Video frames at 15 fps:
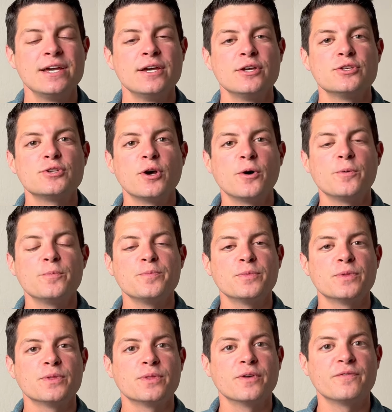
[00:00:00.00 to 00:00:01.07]
So
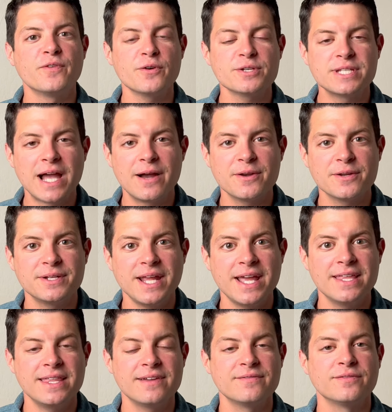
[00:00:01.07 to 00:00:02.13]
the first hour of your day,
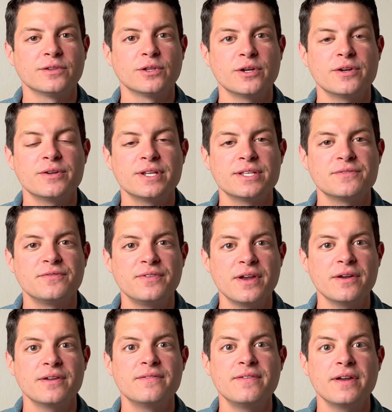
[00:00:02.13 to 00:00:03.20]
they've learned, is
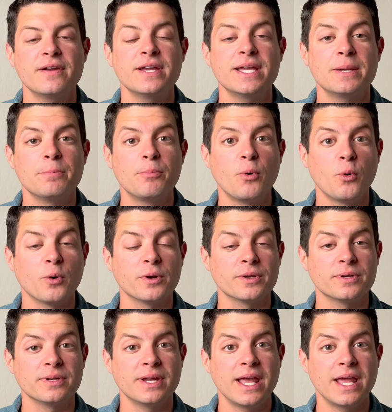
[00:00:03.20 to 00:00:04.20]
very, very important.